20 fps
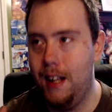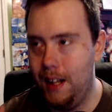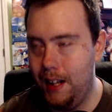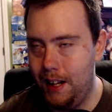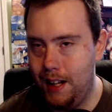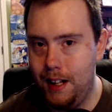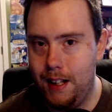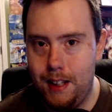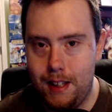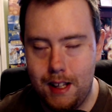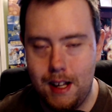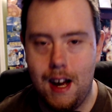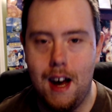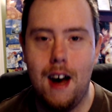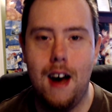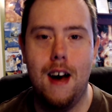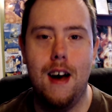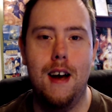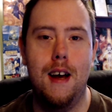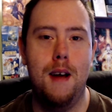in
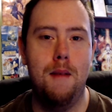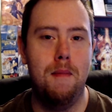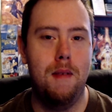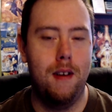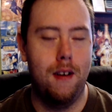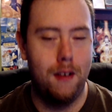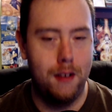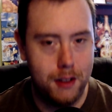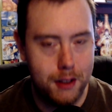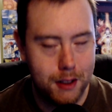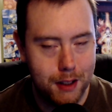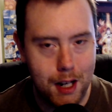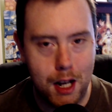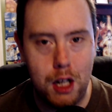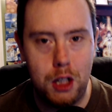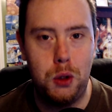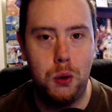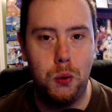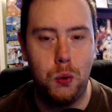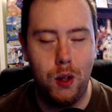time and on
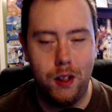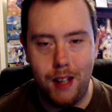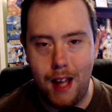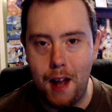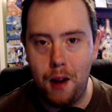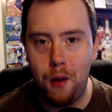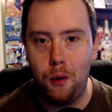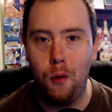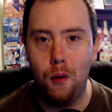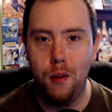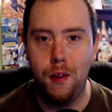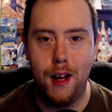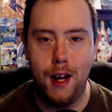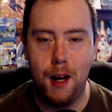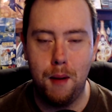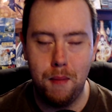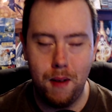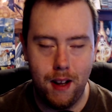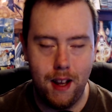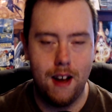schedule and that whole
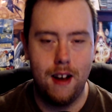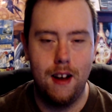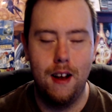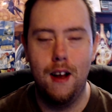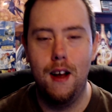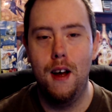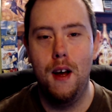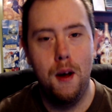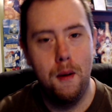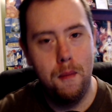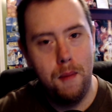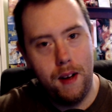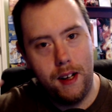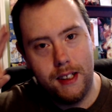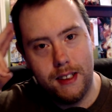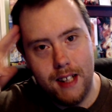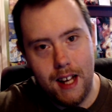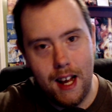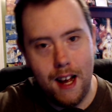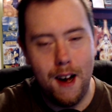thing. But yeah,
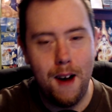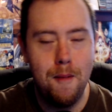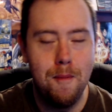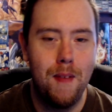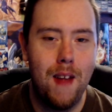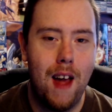peace out.